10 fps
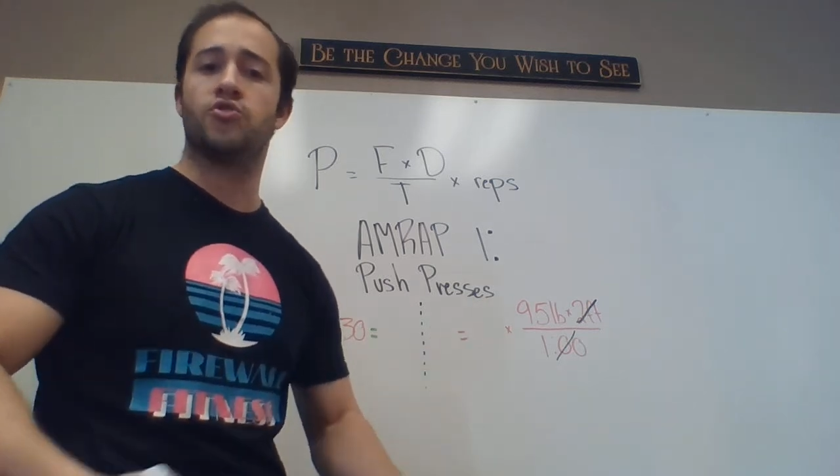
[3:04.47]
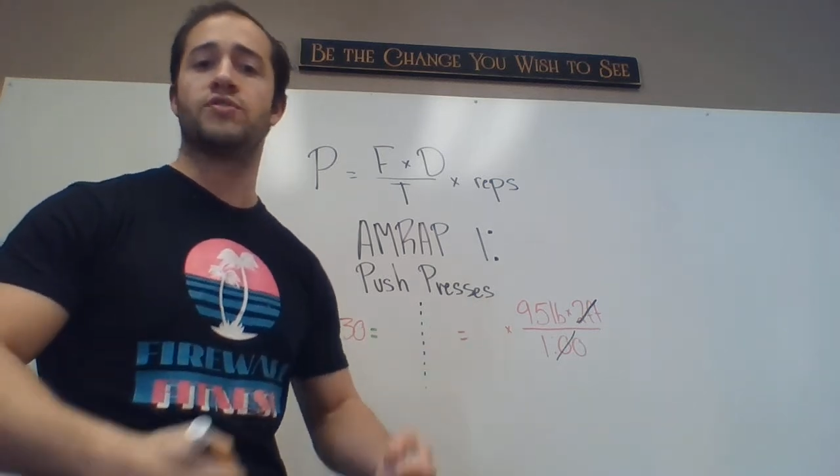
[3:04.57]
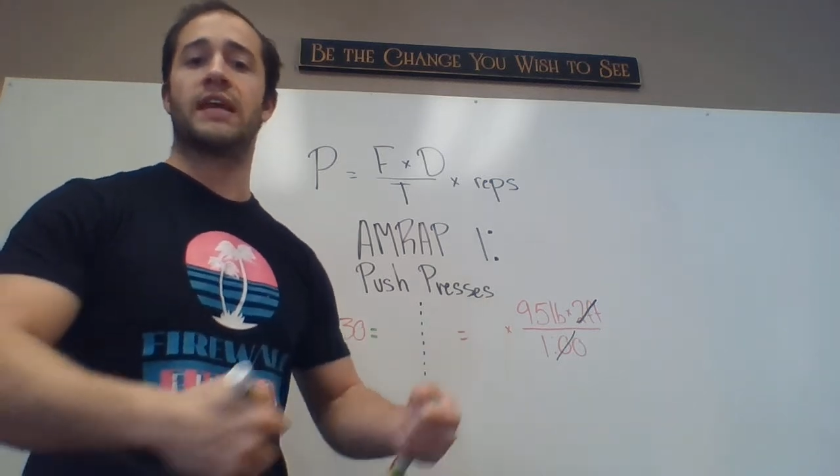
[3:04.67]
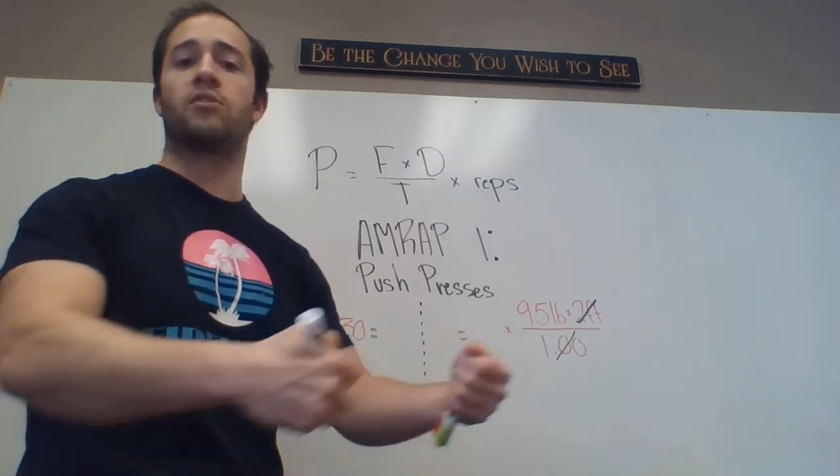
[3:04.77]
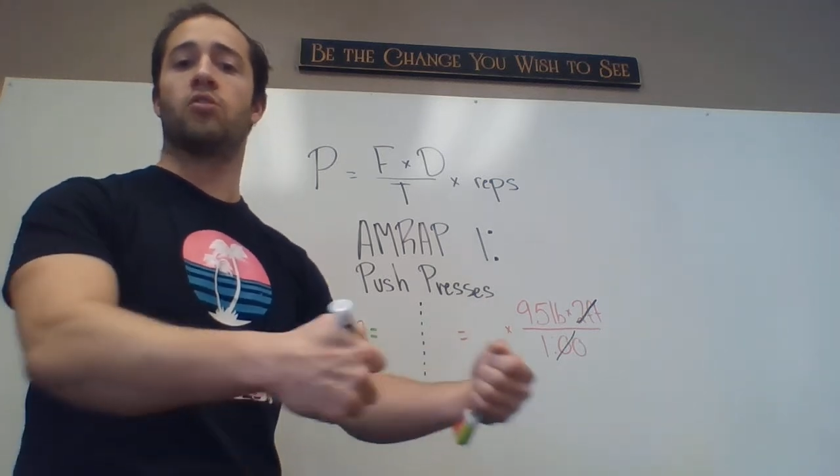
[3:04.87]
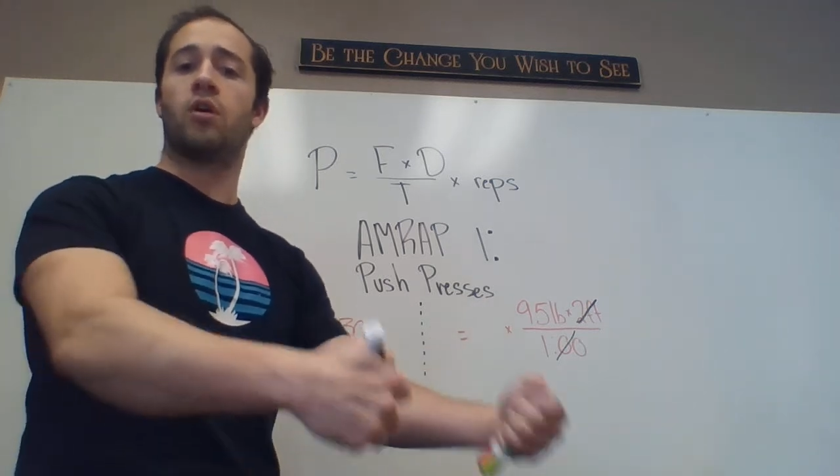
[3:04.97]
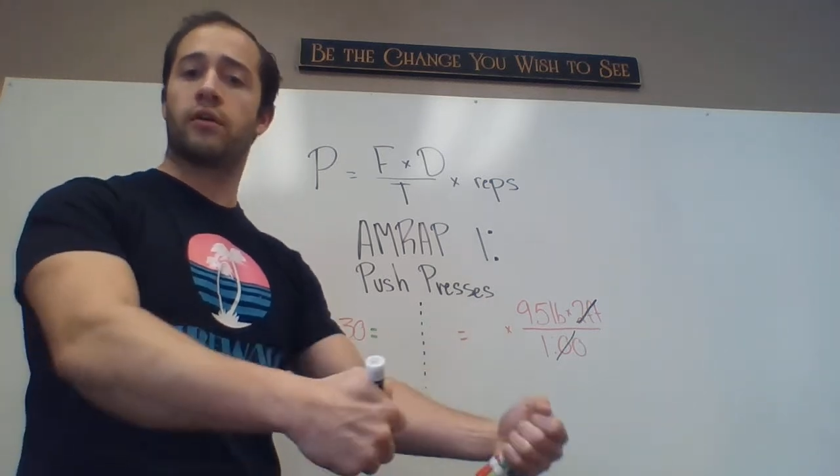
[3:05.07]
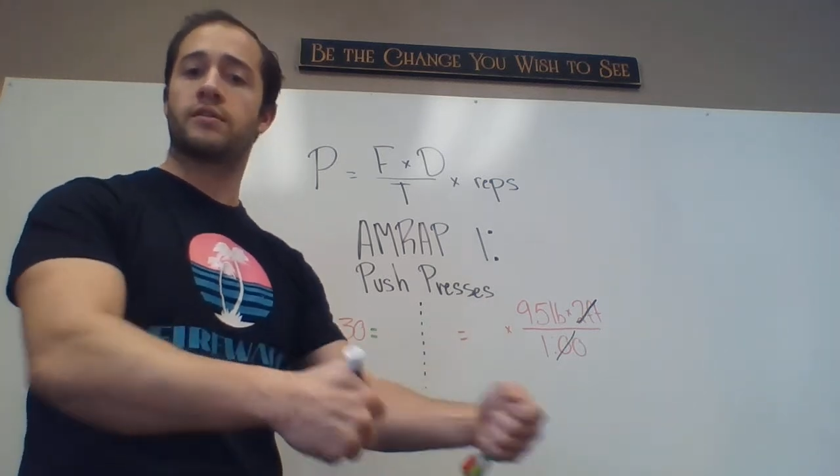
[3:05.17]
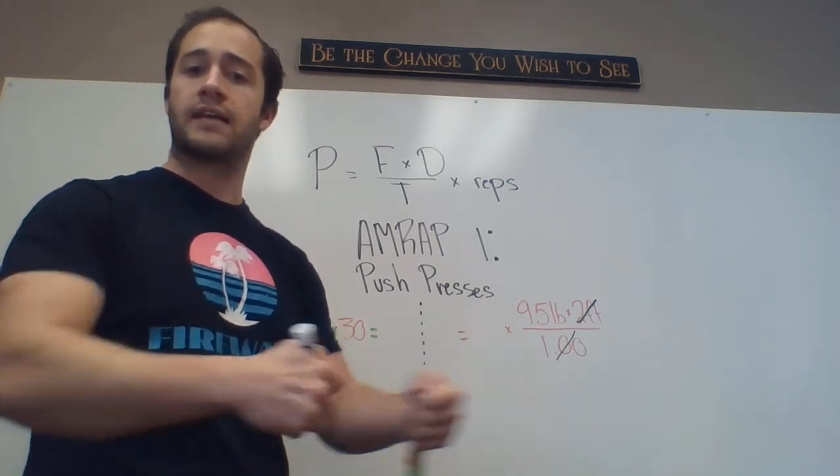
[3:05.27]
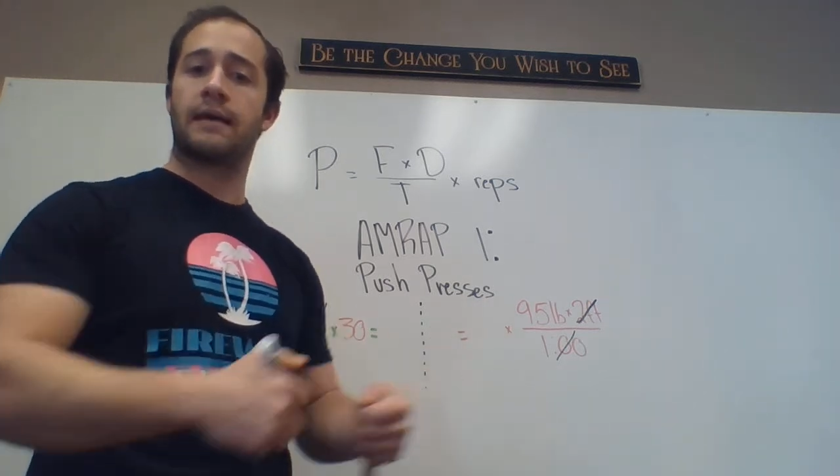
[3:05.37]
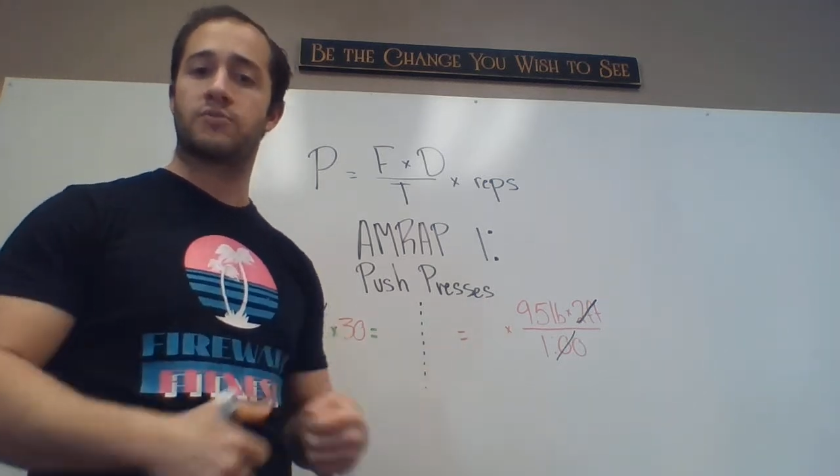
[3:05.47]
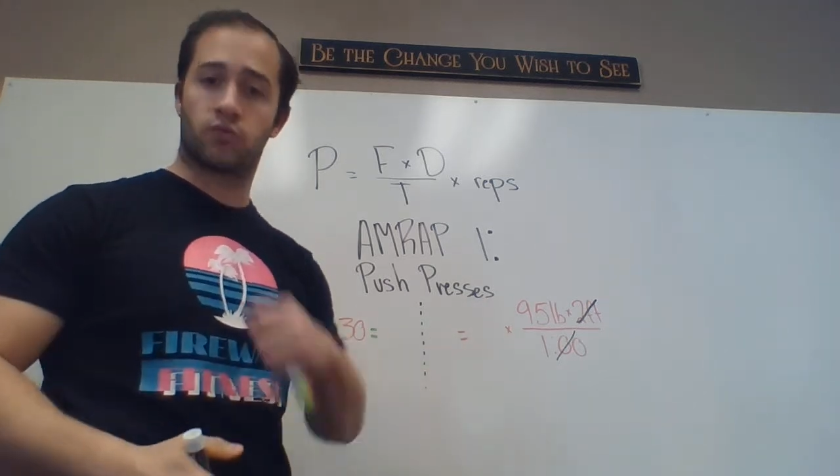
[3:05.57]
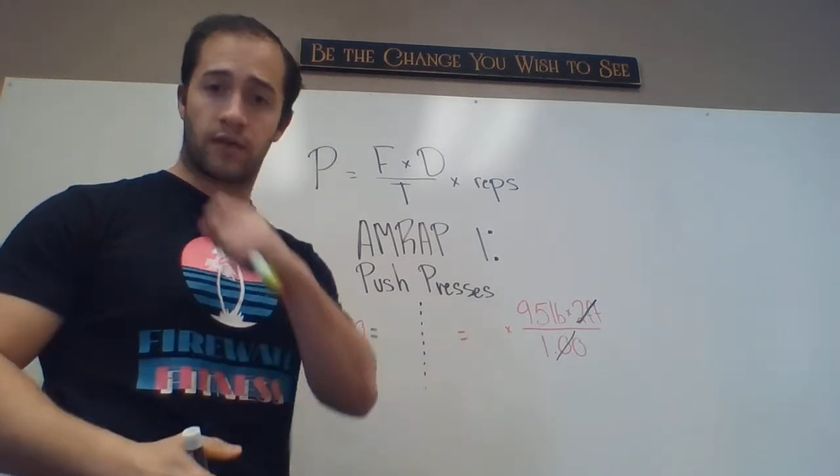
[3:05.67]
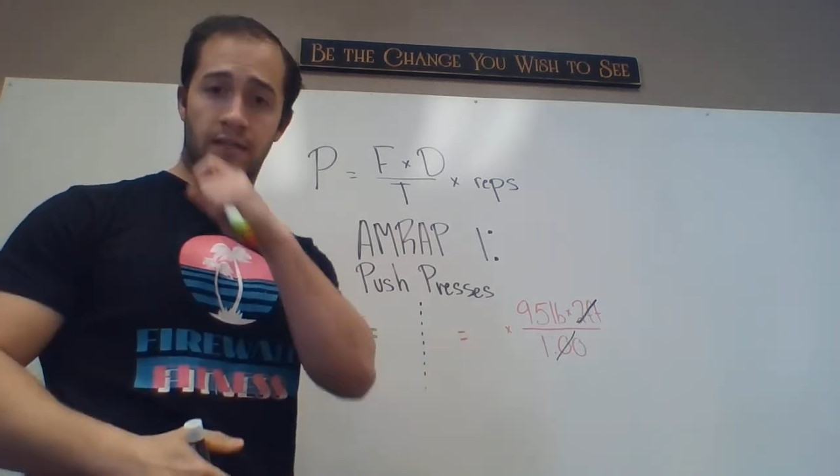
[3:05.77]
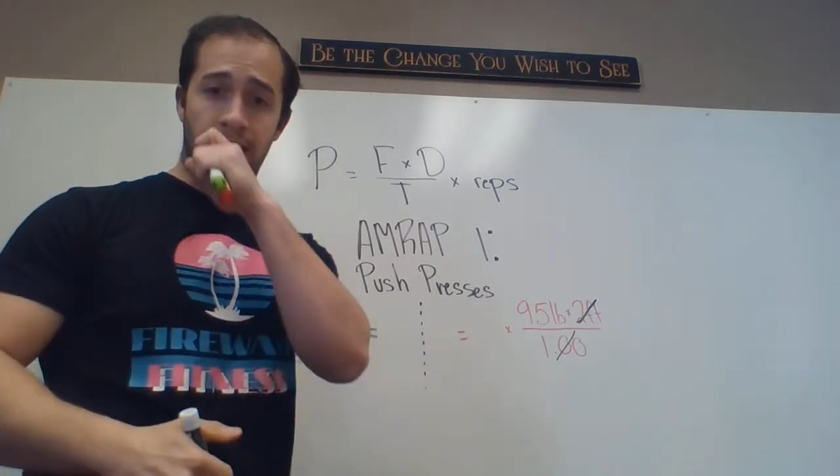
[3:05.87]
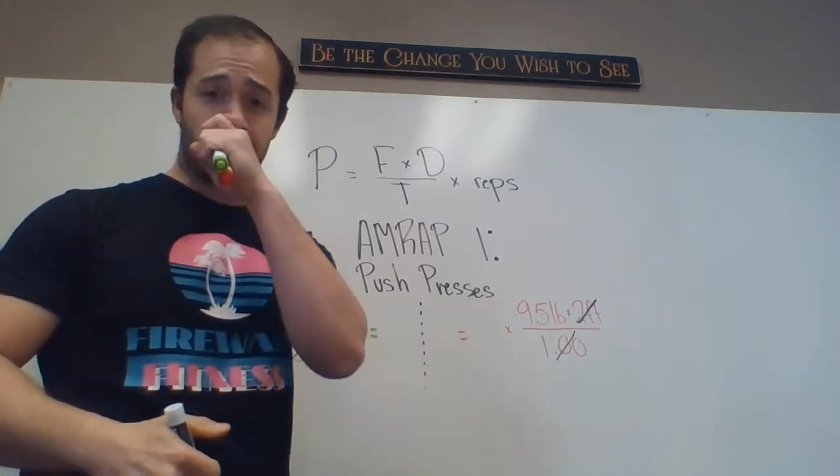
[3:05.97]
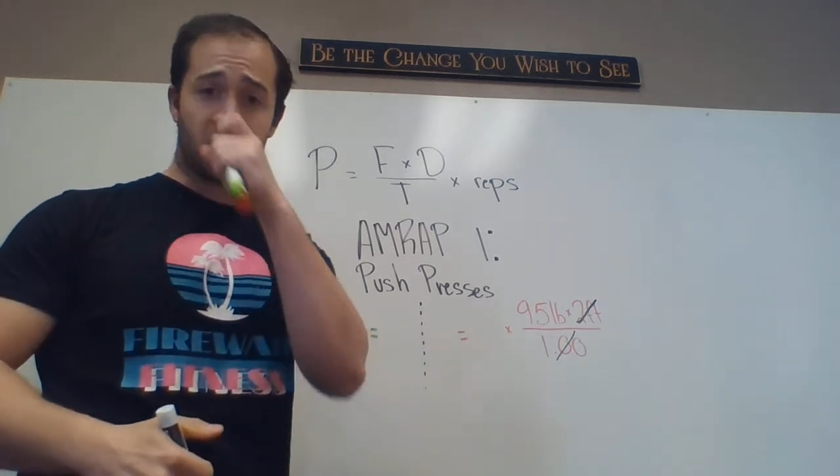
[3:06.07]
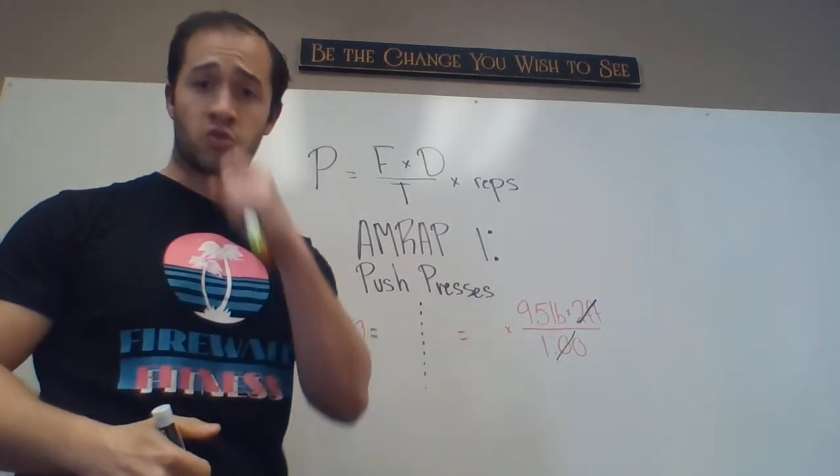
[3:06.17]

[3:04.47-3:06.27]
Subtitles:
You take longer time to rest in